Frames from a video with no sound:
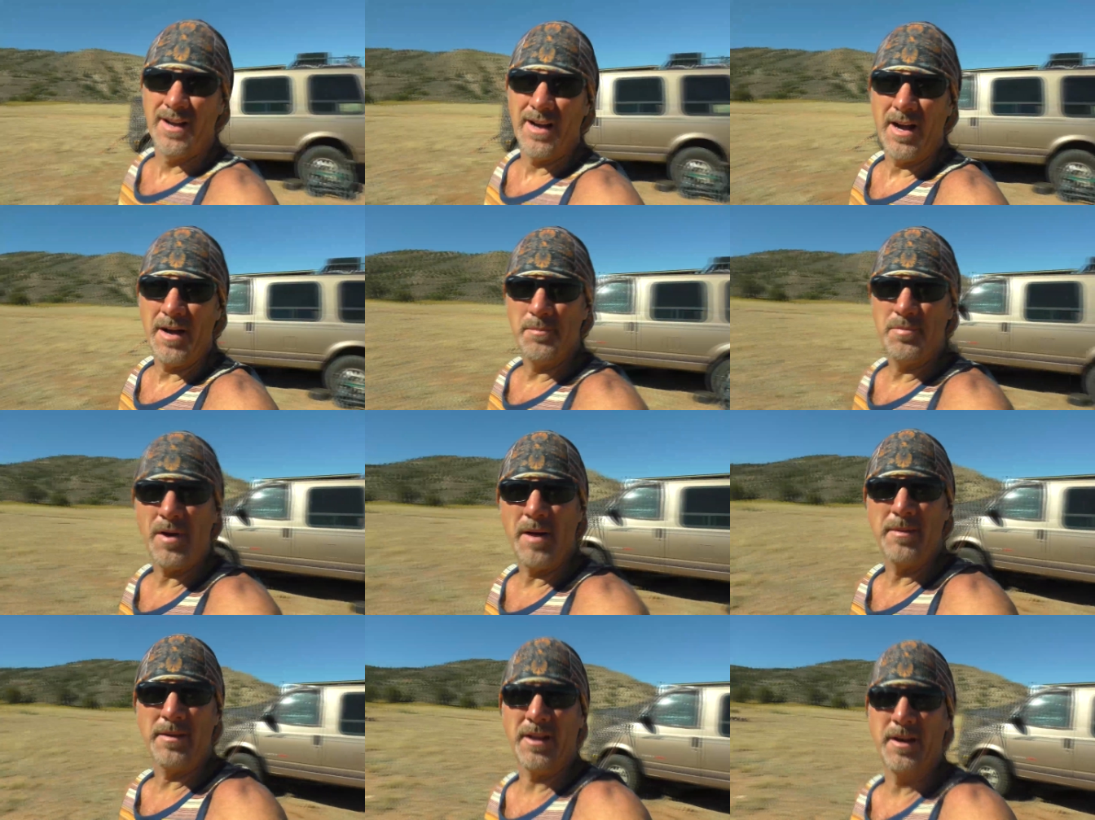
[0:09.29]
I'm
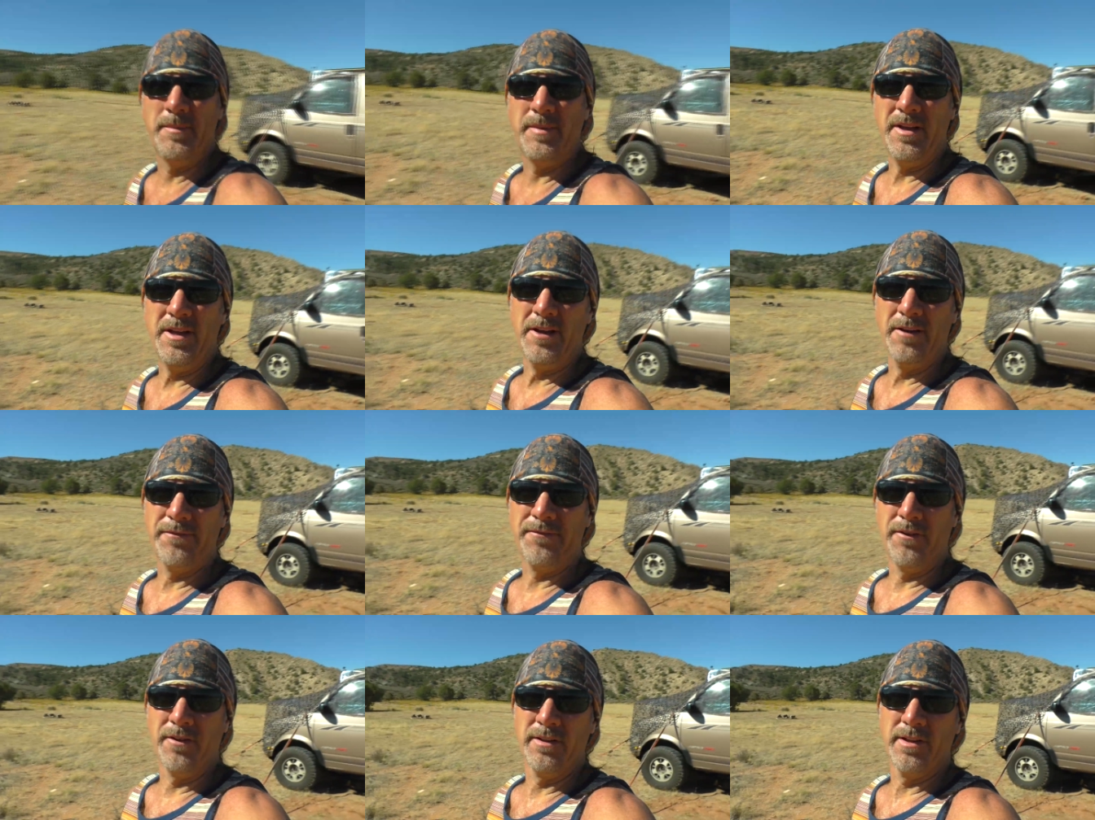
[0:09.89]
probably going to be
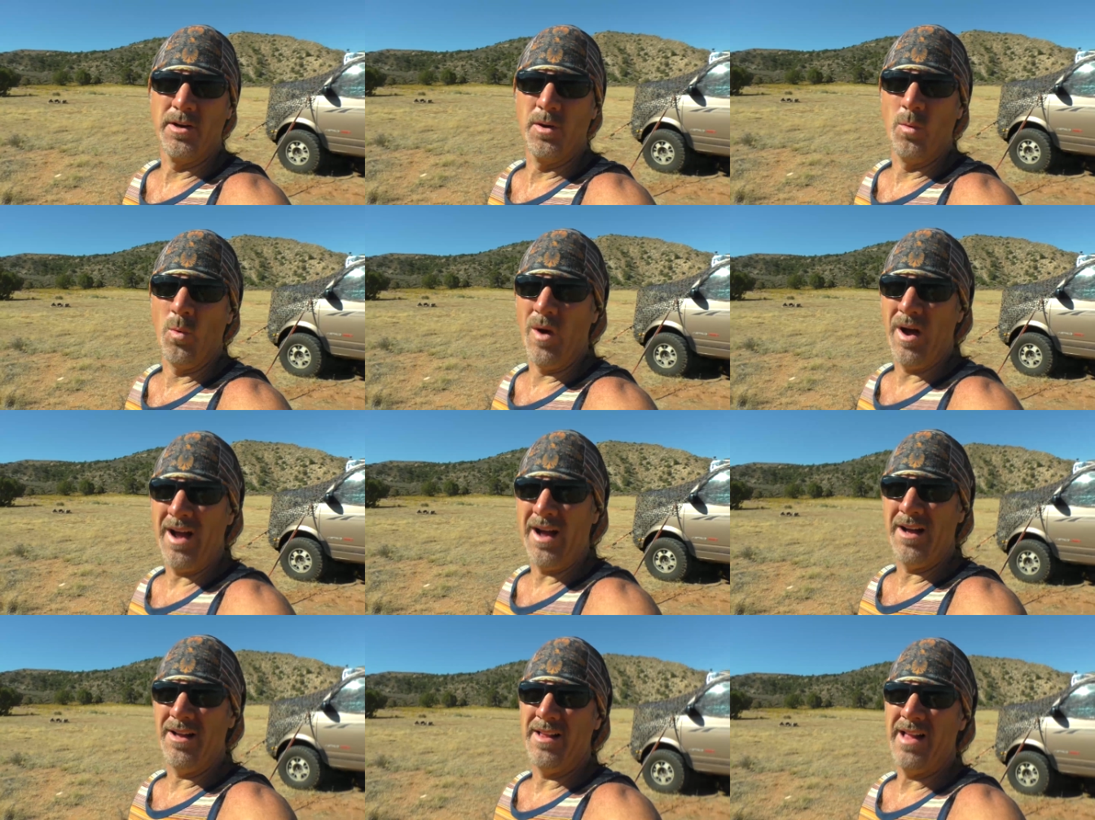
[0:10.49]
here for a little
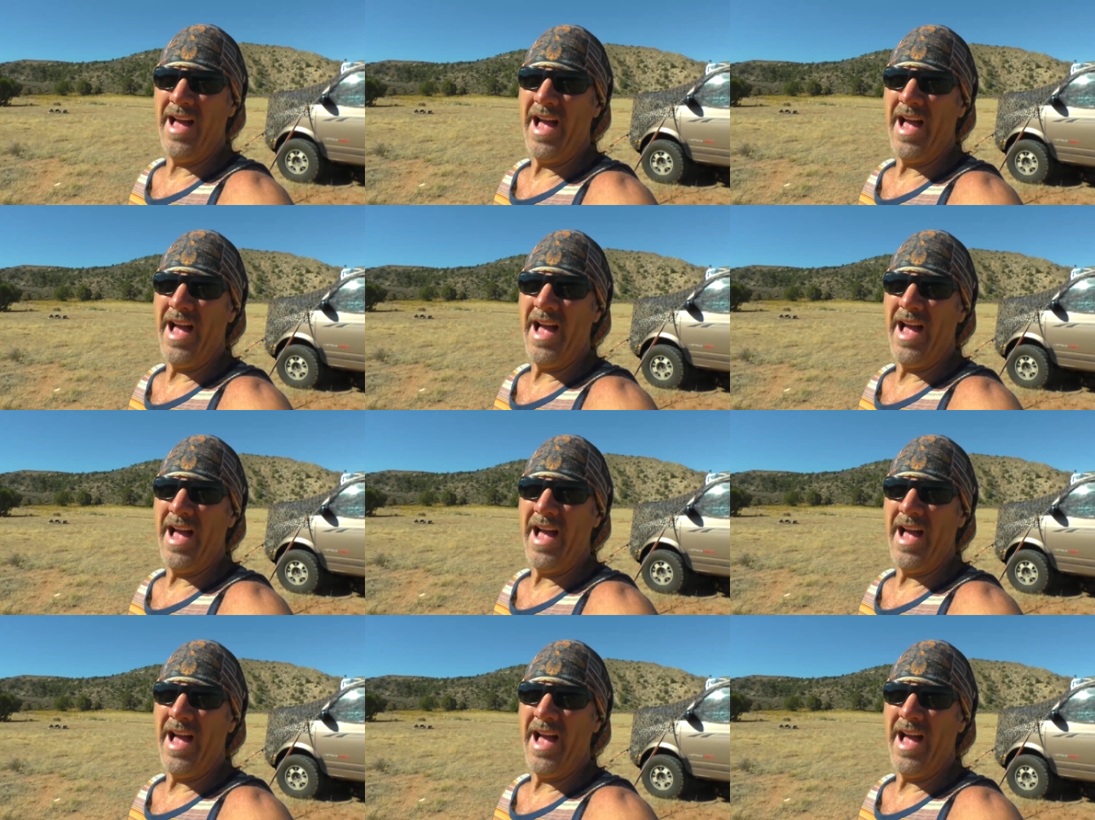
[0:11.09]
while.